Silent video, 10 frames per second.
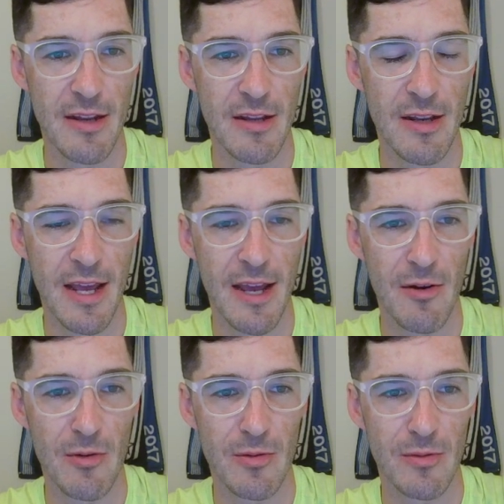and
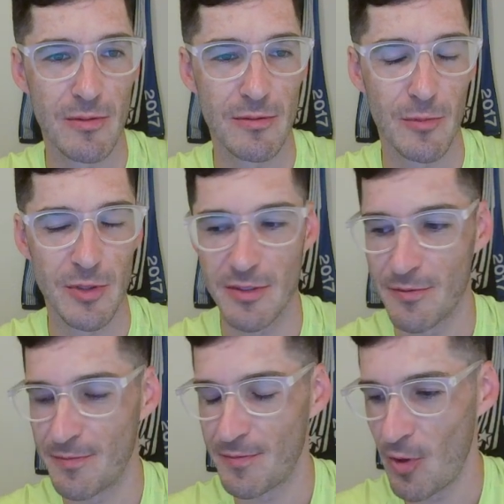now. It's the
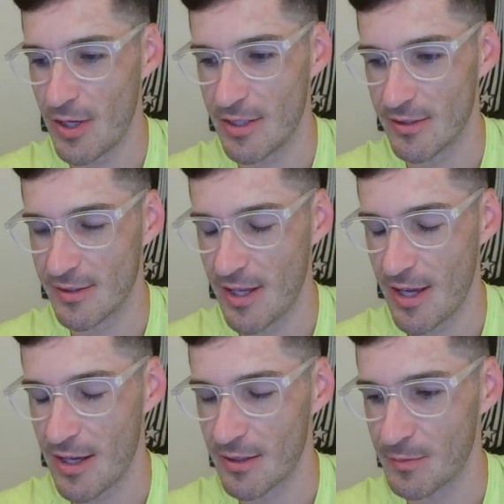phrase, the
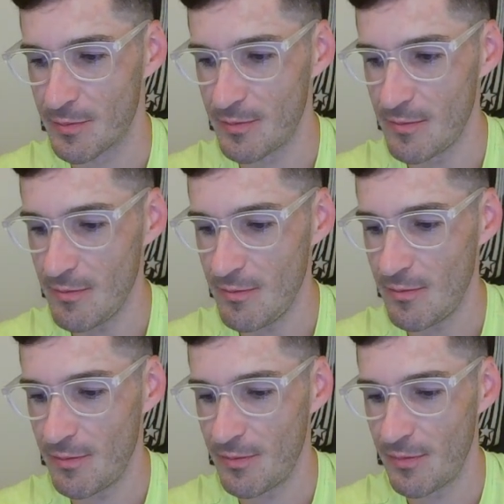saying.
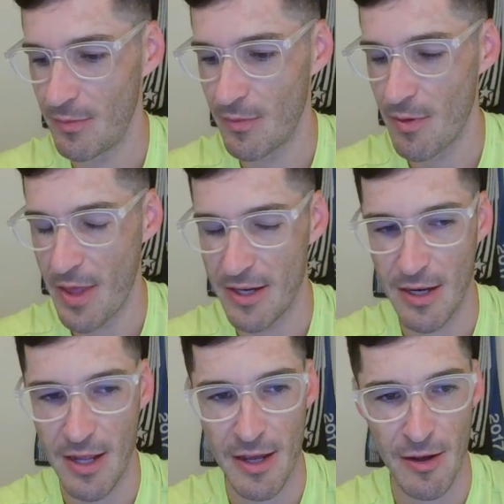Then and
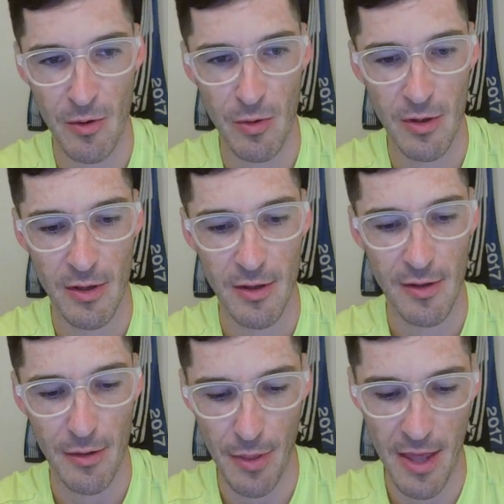now.
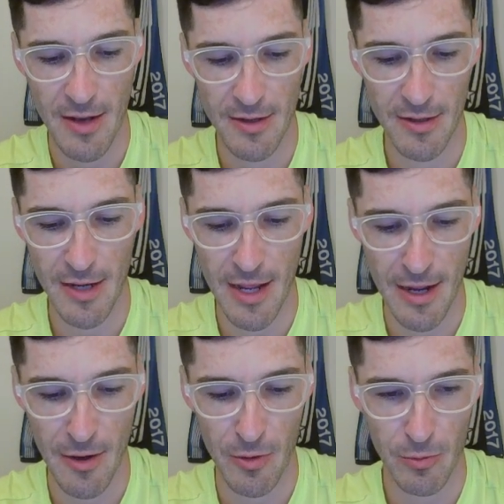Then,
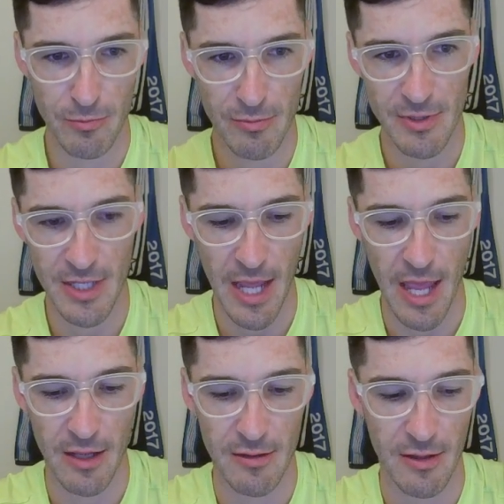now,
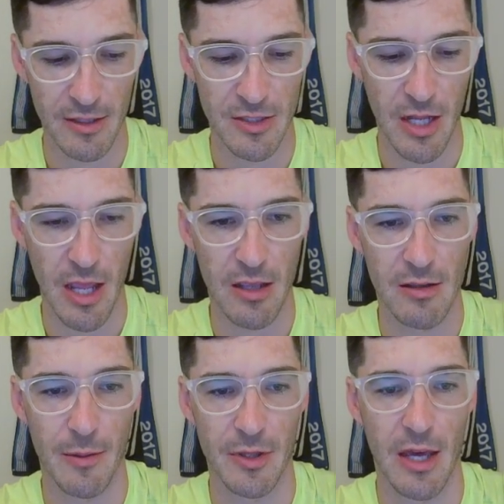today. Like today.
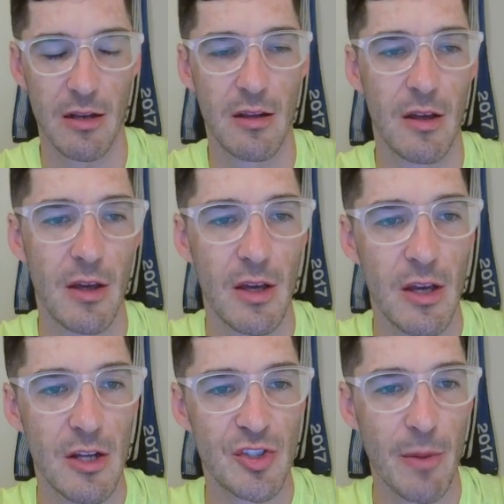How about that?
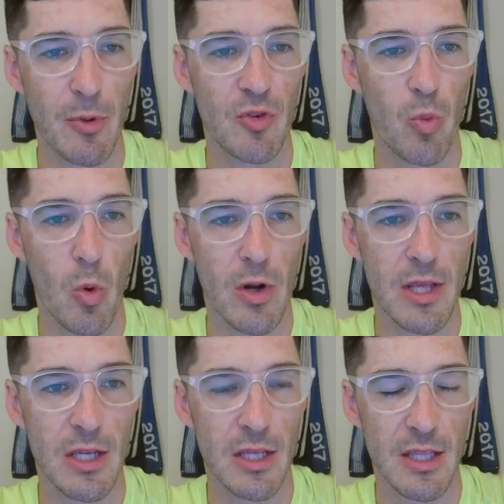Shepherd's
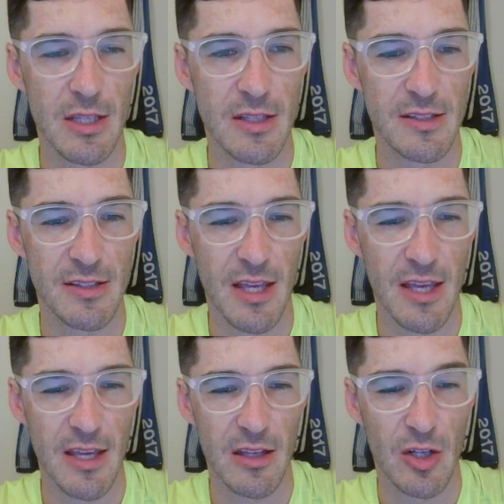warning is
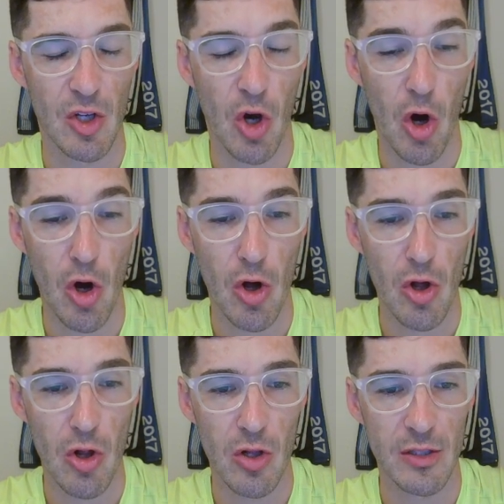a
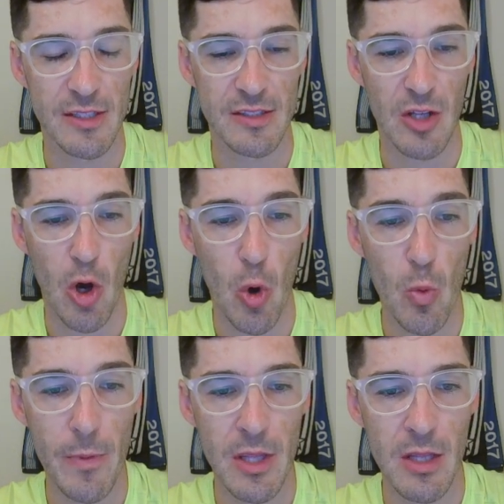call, is an
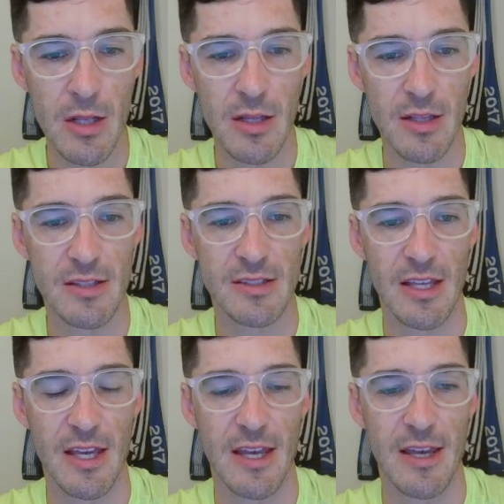omen, is
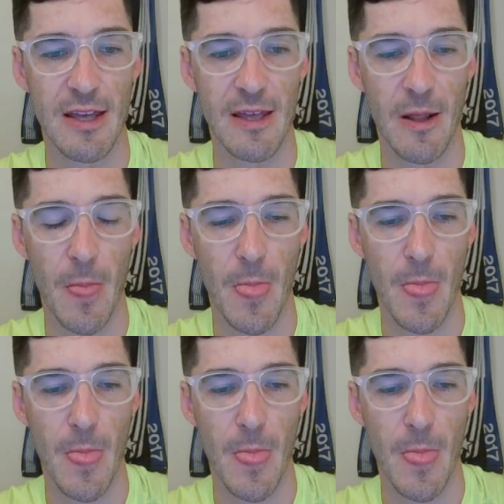a... I'm